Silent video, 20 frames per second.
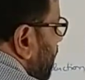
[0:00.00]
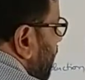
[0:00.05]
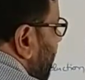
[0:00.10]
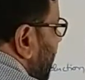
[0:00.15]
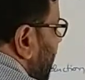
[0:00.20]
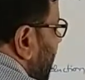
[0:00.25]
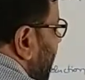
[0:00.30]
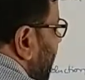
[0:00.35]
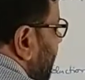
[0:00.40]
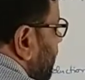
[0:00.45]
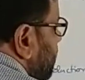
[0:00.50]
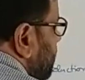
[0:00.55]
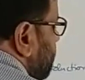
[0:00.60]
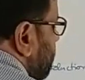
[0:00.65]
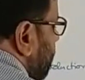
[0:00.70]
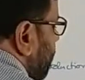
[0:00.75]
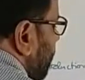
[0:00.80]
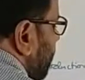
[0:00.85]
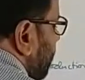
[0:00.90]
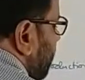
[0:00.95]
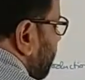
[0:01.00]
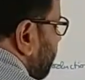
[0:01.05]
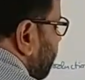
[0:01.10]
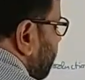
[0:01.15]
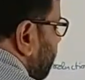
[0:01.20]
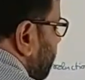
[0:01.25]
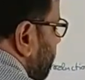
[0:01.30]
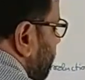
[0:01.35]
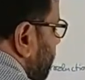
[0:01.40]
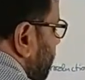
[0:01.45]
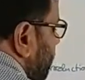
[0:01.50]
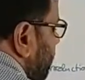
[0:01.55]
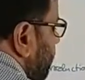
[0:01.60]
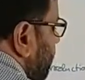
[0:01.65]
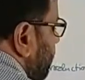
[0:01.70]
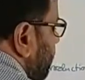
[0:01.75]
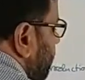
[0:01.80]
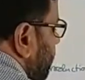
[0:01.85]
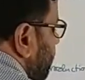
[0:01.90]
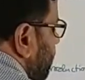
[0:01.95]
and exporters.
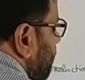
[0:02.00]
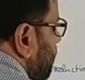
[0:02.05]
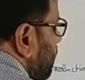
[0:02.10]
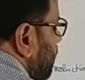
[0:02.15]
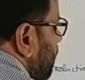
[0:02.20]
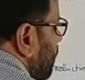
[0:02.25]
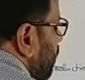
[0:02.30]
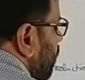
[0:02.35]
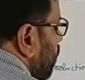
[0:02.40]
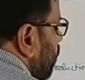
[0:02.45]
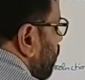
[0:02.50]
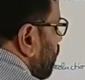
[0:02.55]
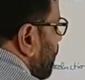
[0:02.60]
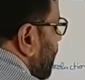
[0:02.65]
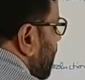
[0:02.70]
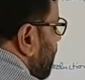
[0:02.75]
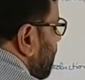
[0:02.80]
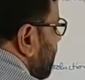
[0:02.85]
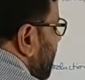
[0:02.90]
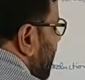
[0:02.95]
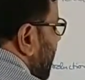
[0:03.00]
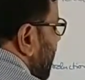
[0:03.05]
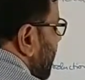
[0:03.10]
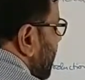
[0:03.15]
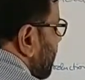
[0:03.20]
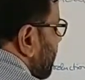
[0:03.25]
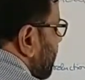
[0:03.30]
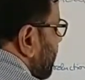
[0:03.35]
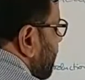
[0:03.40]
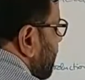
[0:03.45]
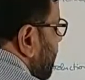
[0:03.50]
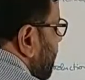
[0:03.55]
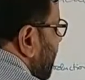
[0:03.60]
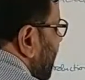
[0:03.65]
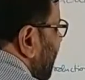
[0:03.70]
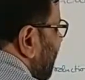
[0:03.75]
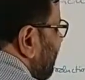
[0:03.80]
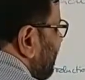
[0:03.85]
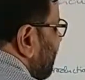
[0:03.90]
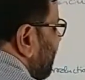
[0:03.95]
We rank
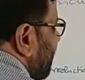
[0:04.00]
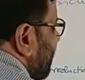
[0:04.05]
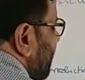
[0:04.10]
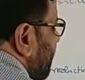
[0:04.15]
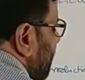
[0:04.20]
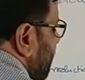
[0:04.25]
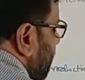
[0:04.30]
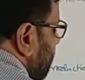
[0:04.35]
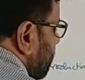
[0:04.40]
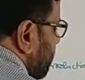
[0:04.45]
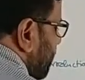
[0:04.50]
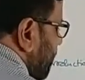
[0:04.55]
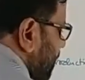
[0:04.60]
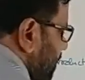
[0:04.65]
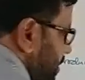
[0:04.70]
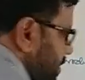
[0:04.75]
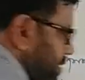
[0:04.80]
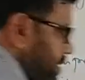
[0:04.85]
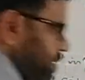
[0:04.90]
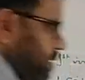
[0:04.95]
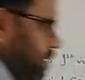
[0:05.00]
at 3rd number.